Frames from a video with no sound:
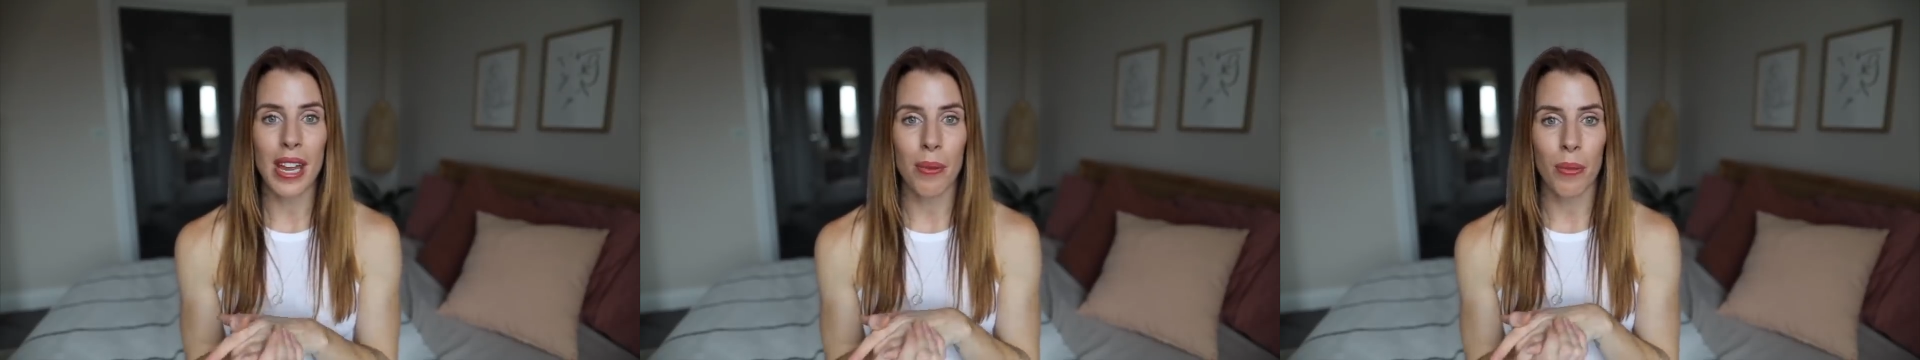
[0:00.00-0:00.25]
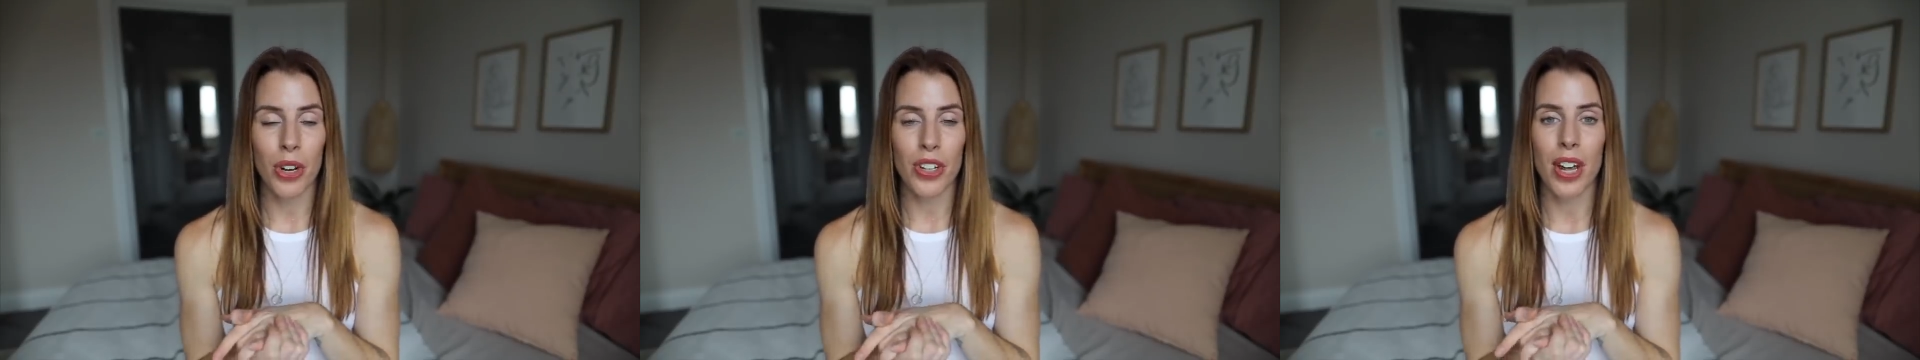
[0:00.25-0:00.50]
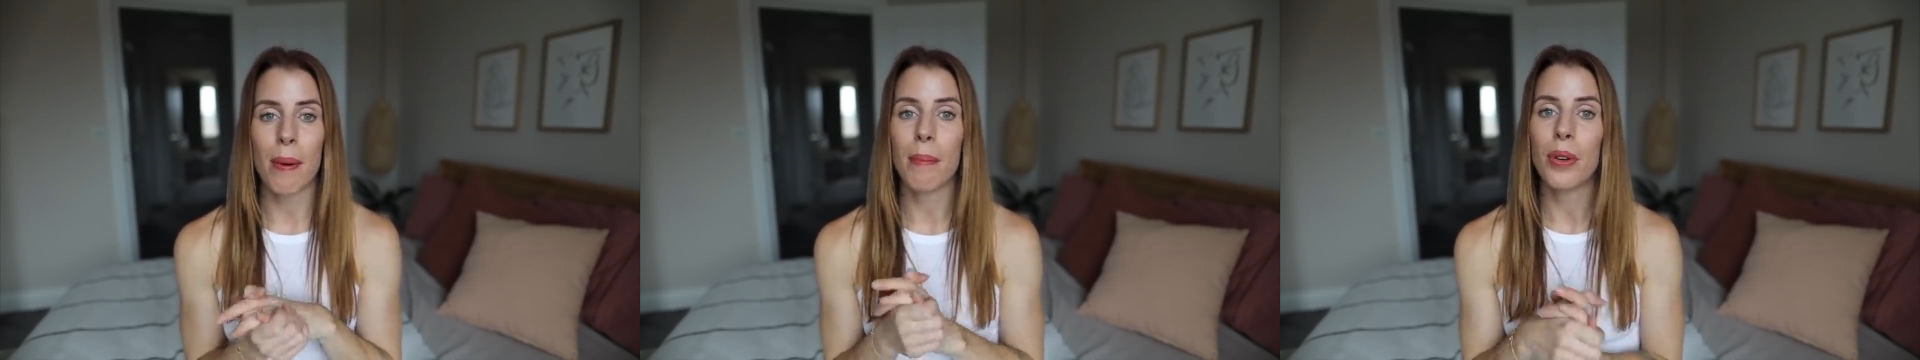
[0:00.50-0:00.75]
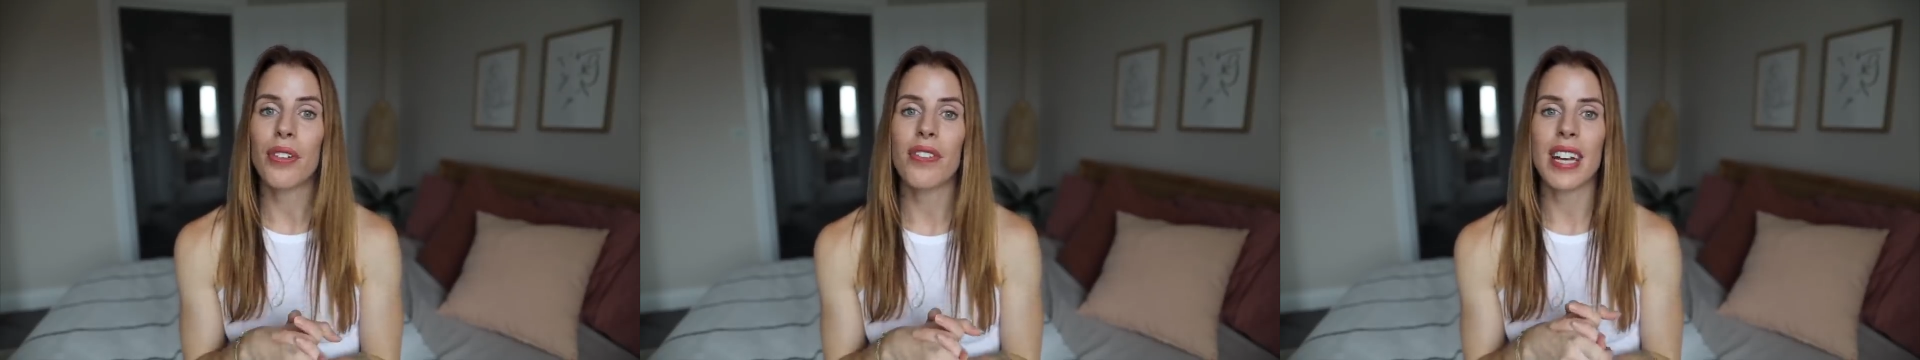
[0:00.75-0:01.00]
you can watch a
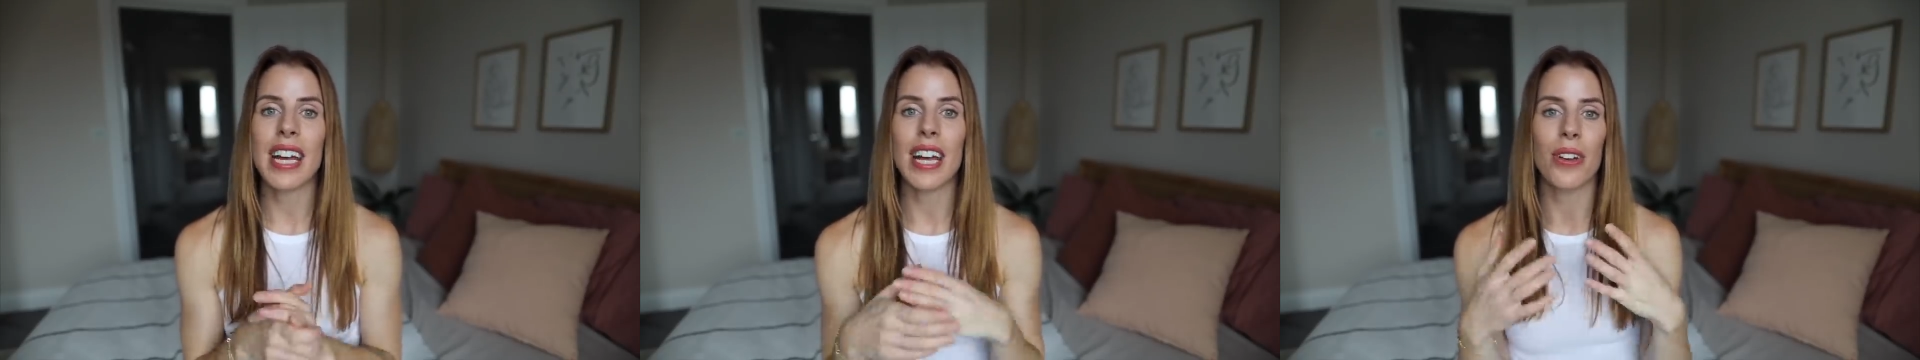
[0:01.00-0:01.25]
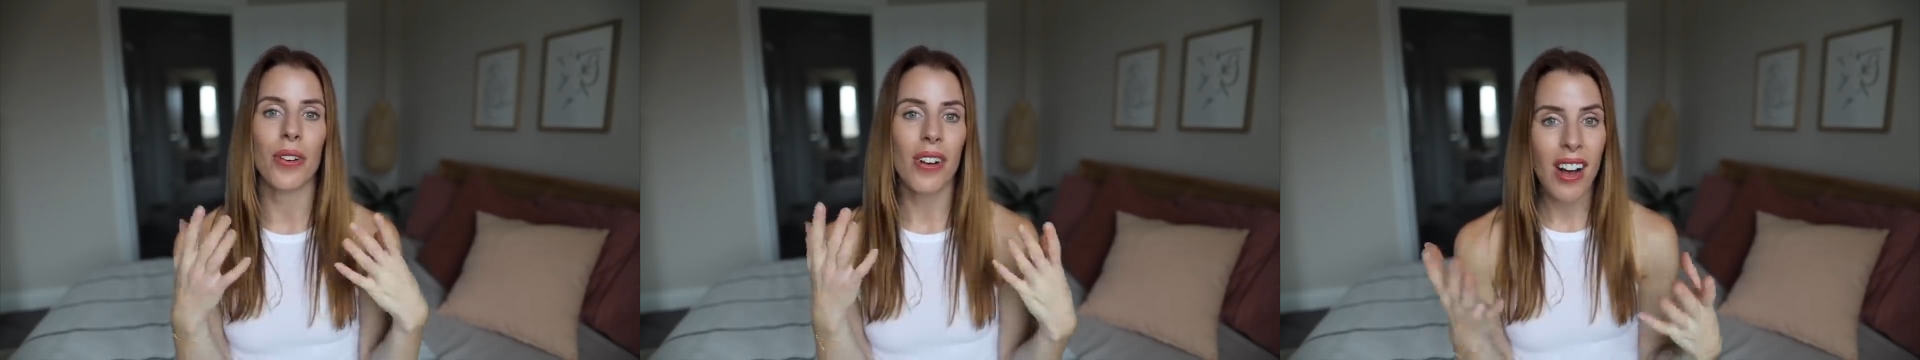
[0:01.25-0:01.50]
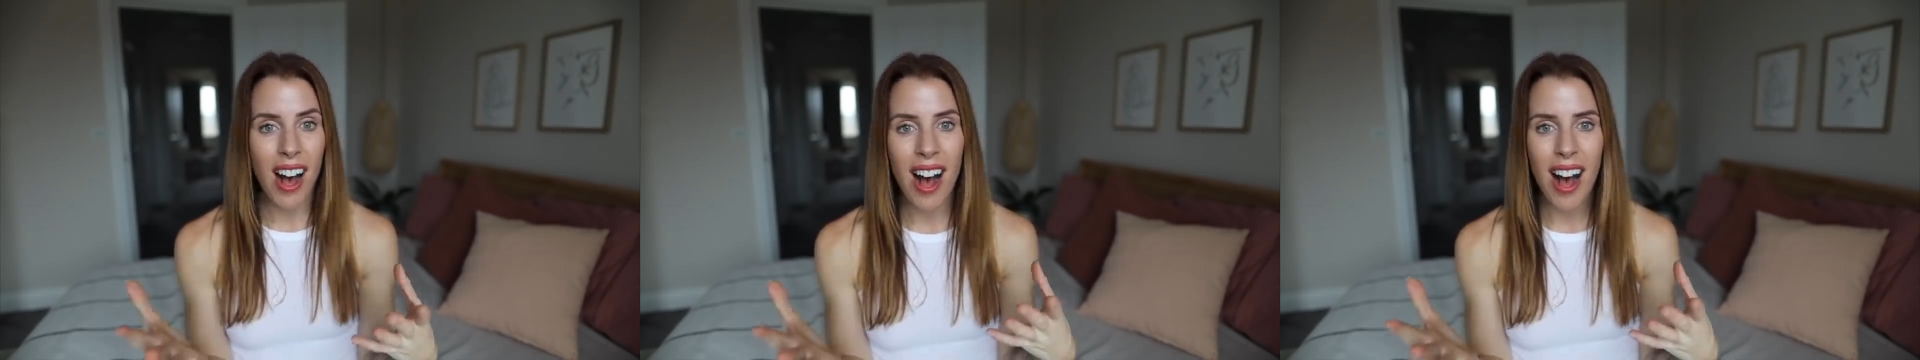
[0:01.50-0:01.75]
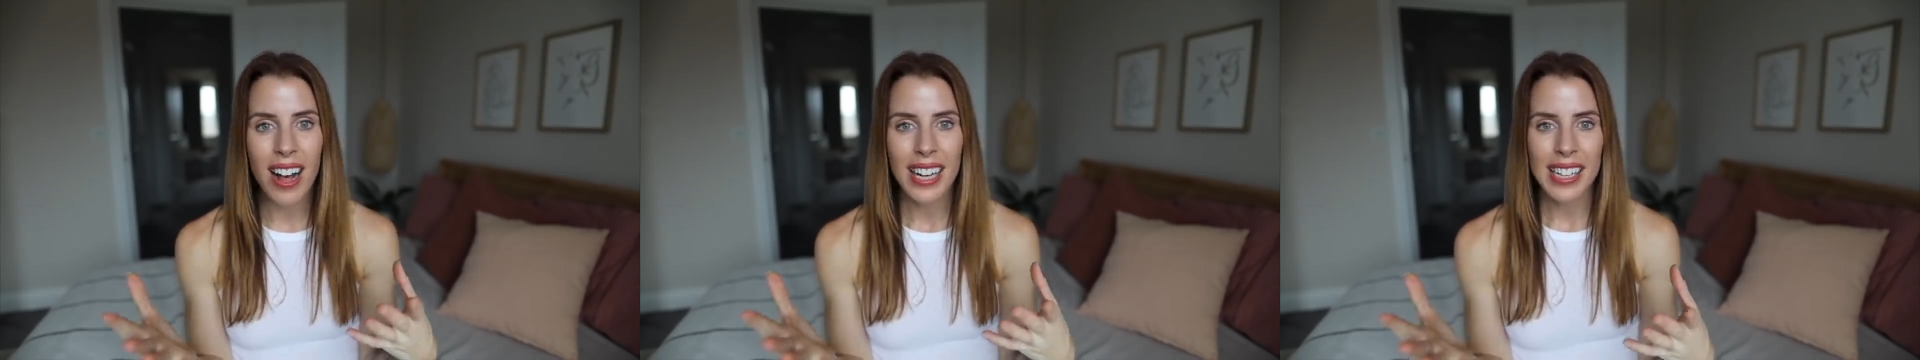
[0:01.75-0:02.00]
movie in your
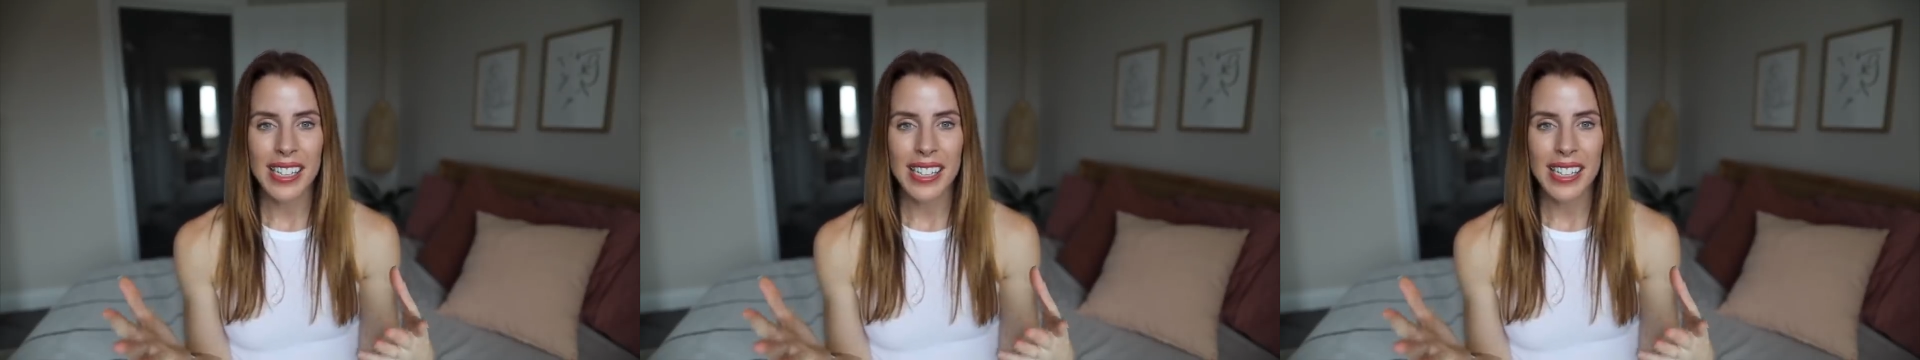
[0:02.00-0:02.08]
car,